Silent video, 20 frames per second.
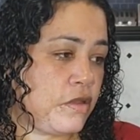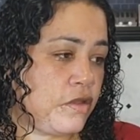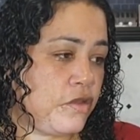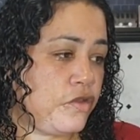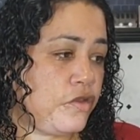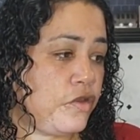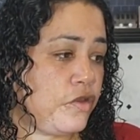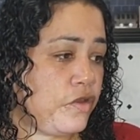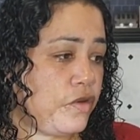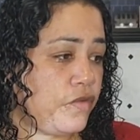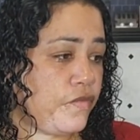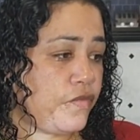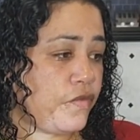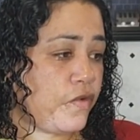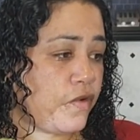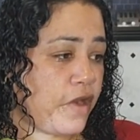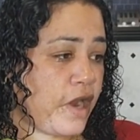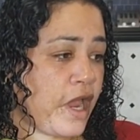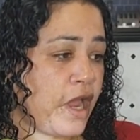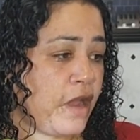2 to
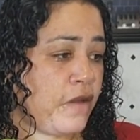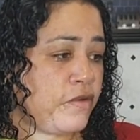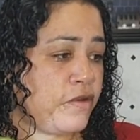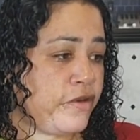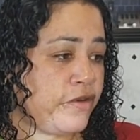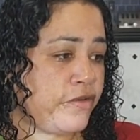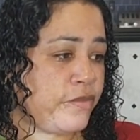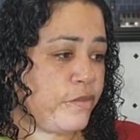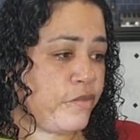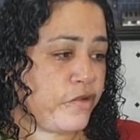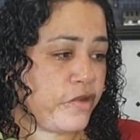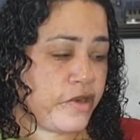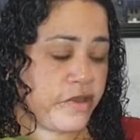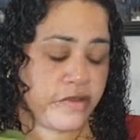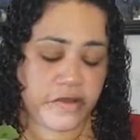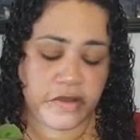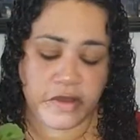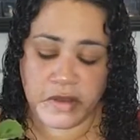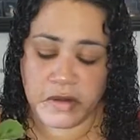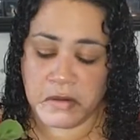4 hours morning
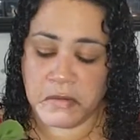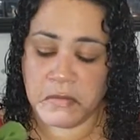sun.